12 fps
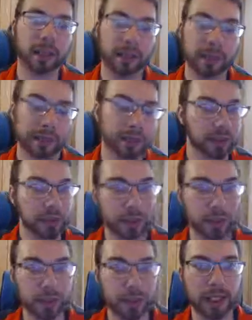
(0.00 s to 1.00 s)
So there's
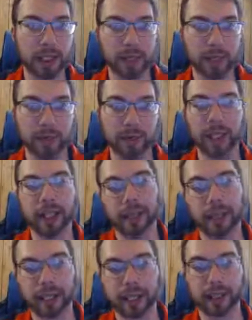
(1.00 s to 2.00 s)
going to be a lot of end
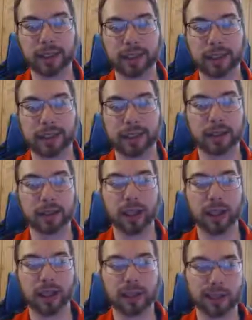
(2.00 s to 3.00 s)
phase
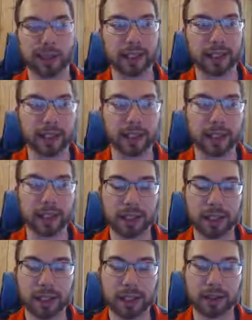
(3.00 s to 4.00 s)
cycling, a
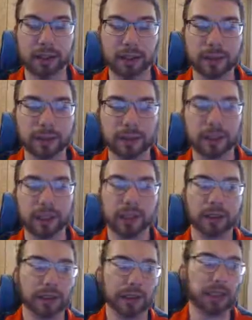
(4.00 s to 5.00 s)
lot of
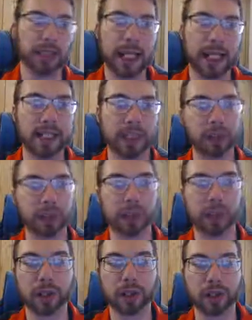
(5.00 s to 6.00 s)
just ending your
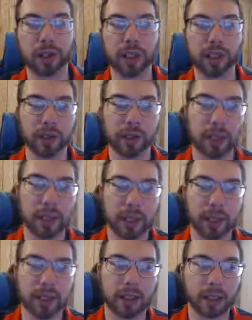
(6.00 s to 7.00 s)
turn because you can't
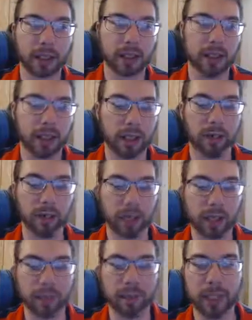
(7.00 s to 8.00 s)
make a
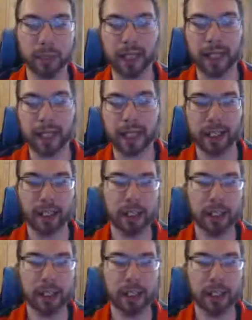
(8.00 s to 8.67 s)
big play.